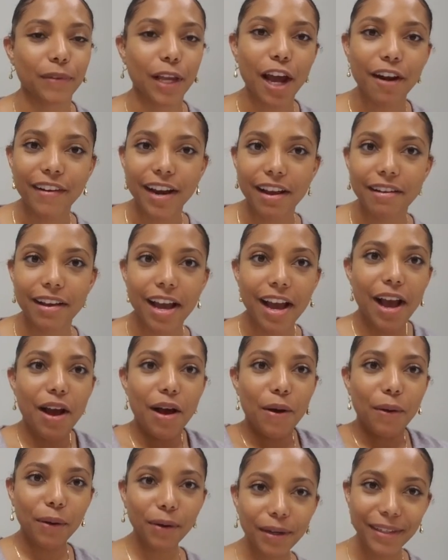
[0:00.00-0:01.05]
All right,
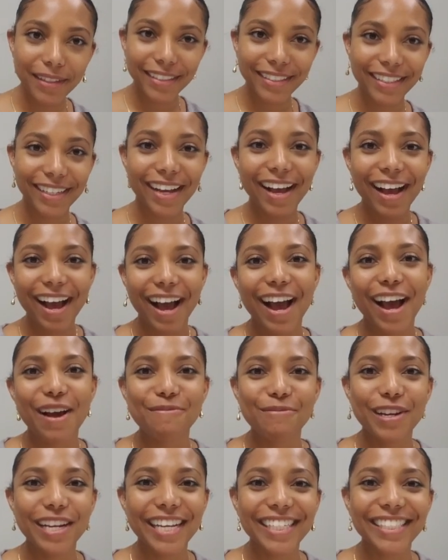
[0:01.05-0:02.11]

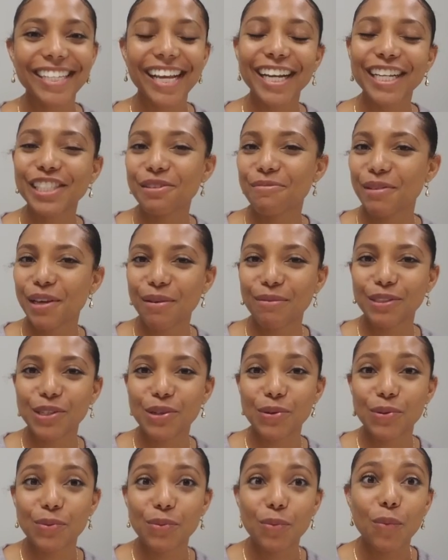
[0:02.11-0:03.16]
I'm really excited to be able
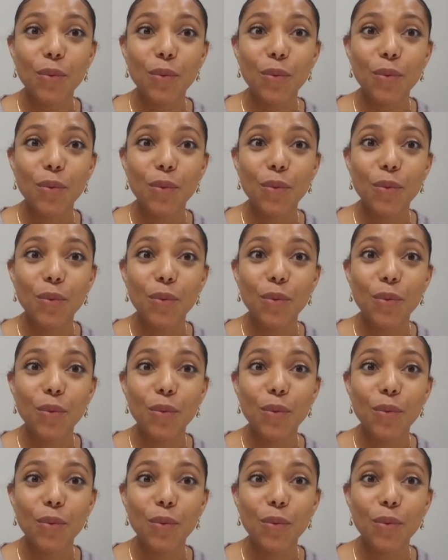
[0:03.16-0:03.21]
to